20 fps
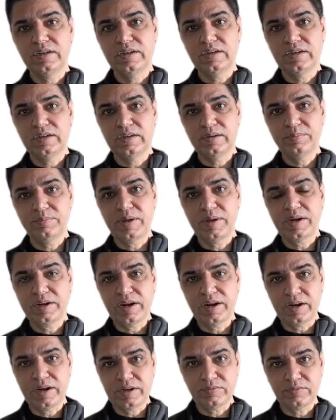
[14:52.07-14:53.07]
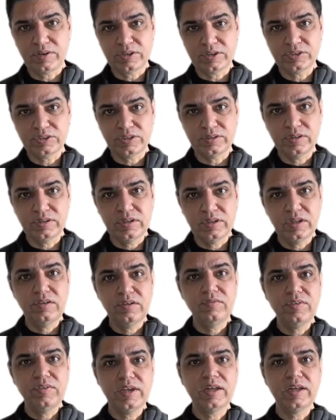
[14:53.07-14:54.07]
pancreatic function,
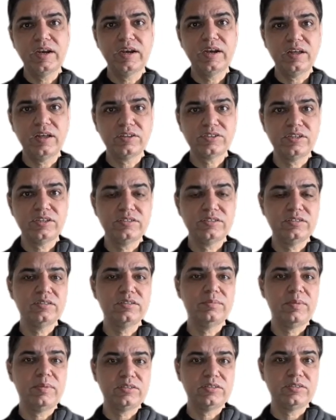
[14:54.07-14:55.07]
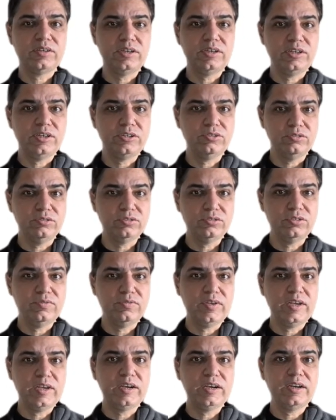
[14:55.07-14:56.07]
Fecal elastase is the best screening tool. So the
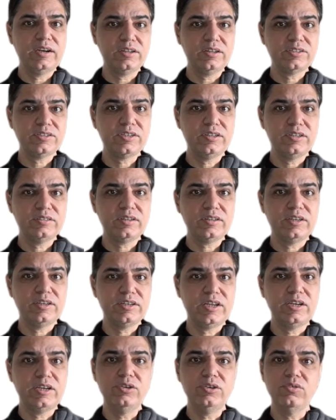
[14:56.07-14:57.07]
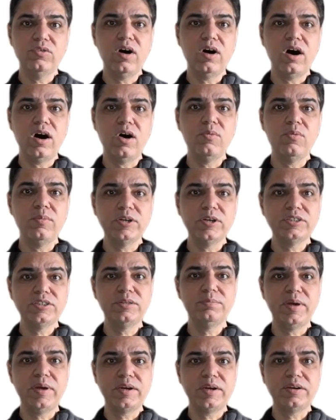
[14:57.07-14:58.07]
fecal elastase can tell you how much the
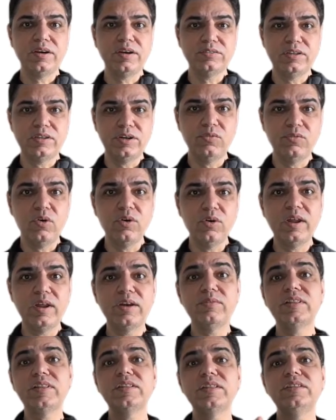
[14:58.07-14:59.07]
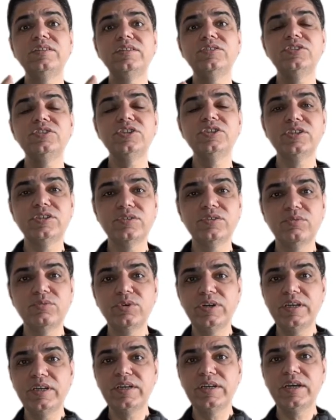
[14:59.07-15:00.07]
pancreas is involved and whether these children would
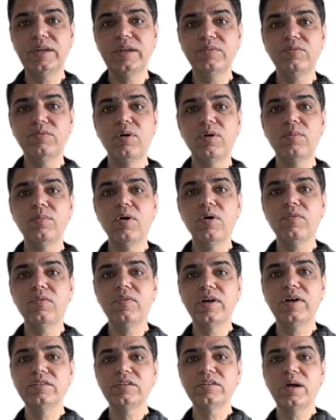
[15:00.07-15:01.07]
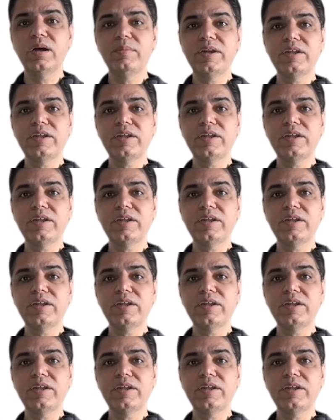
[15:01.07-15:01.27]
need any form of enzymatic